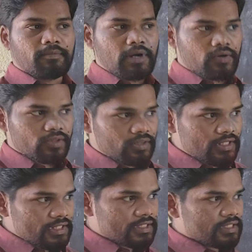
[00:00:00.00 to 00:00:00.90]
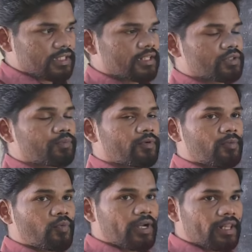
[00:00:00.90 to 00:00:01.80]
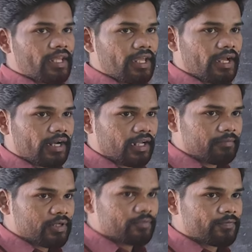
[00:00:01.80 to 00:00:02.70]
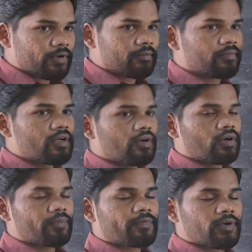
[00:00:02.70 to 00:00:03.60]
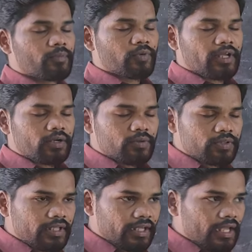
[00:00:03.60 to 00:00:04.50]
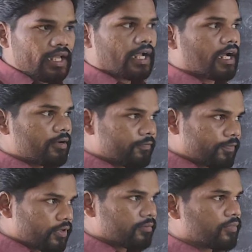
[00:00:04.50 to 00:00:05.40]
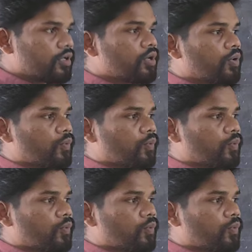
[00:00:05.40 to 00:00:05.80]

about these things, from where they are coming from, or from where do they come from.